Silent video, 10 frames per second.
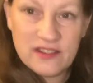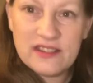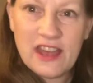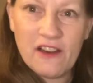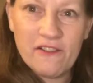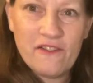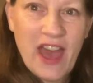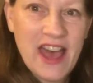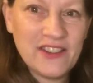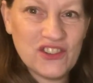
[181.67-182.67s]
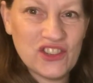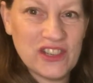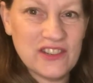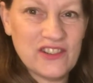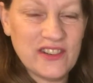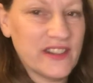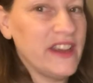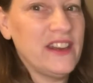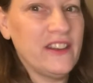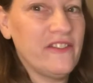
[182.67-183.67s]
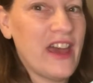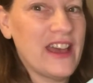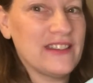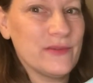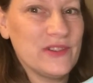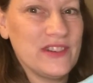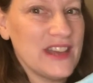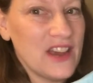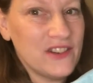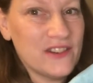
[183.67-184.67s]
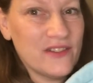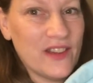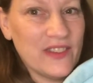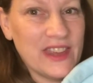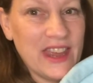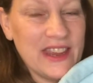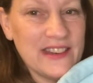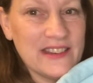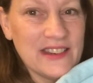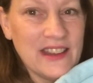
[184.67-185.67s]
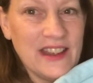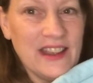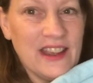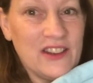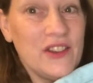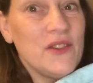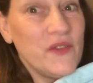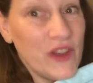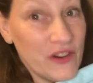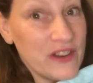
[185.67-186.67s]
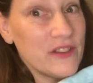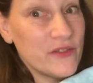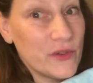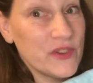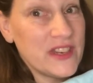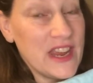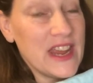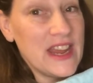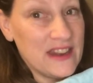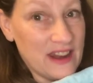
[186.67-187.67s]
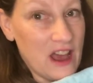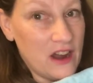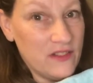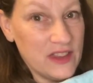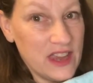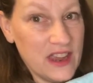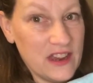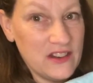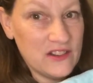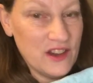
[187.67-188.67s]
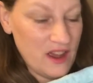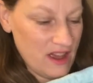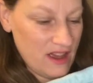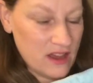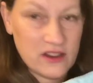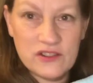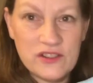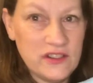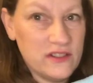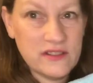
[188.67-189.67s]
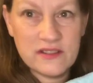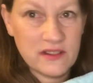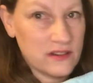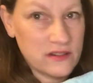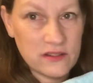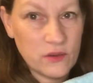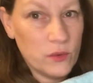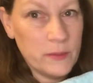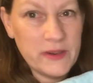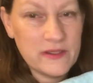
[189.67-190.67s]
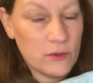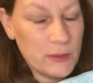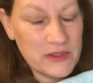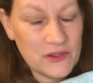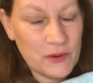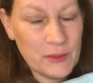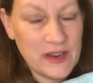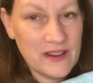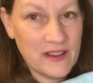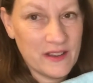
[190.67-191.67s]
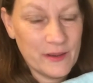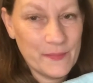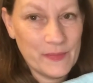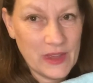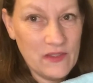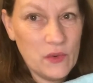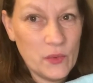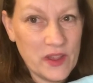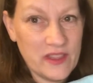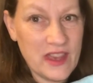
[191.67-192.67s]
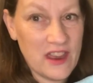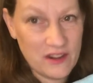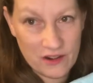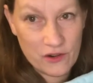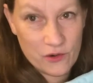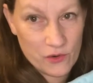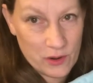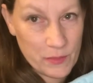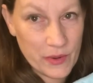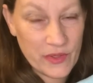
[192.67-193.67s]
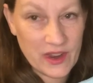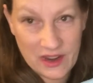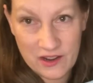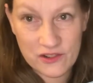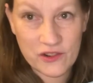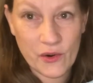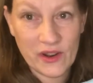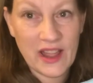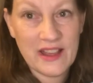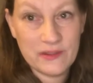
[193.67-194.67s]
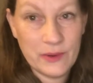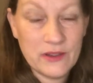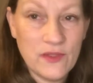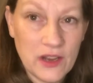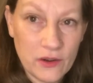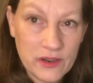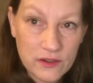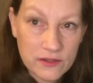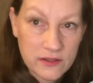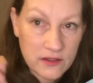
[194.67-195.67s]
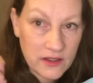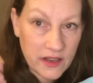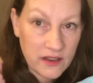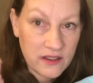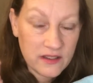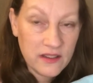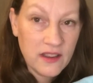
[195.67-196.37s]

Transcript: just how fast she is. She's lightning fast when she dashes around the cage, and she's very difficult to take in and out of the cage because she just is squirmy, squirmy, squirmy, even with that grip that I showed last week's video. Here's the link